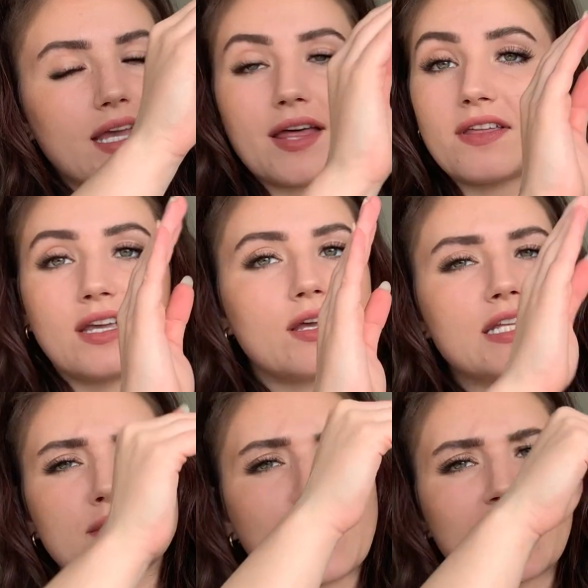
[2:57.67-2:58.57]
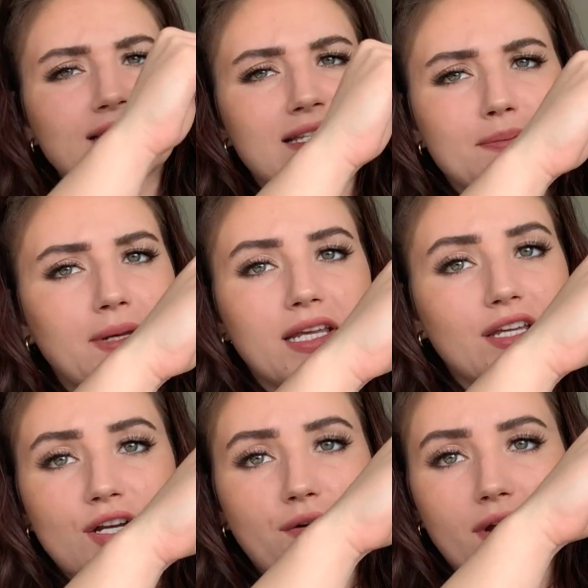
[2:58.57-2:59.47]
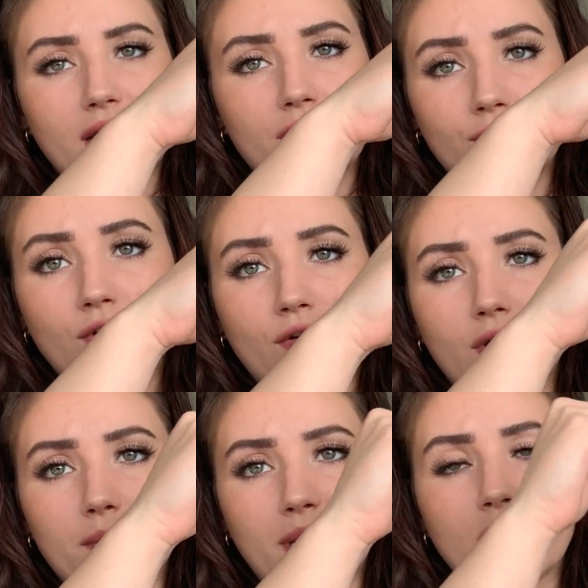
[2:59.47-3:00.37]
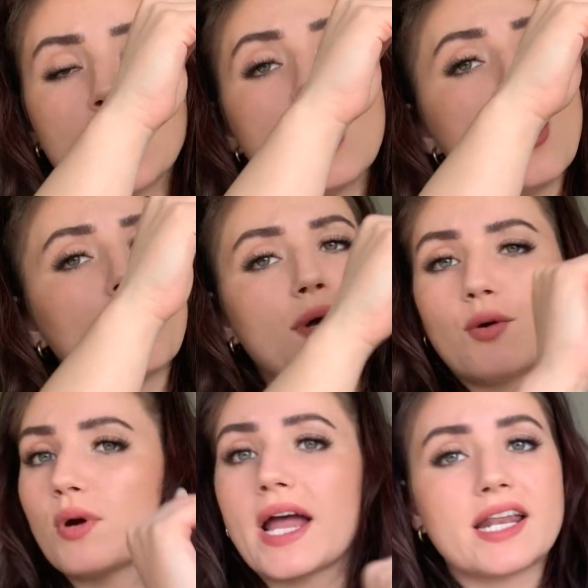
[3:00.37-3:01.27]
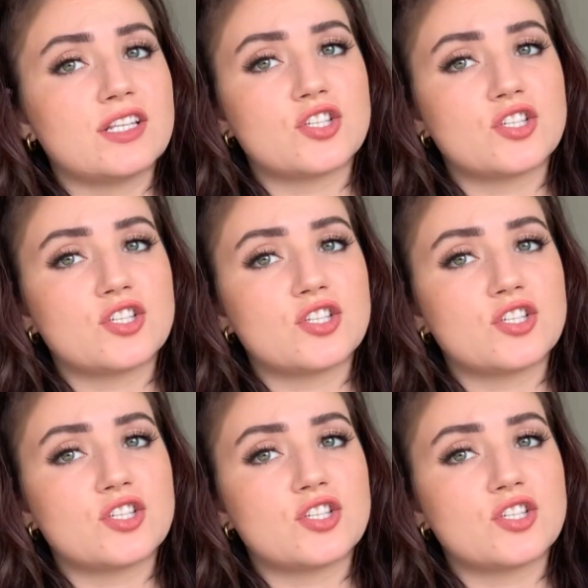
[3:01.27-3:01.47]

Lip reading: I think it's past its peak, you know what I mean? But we're headed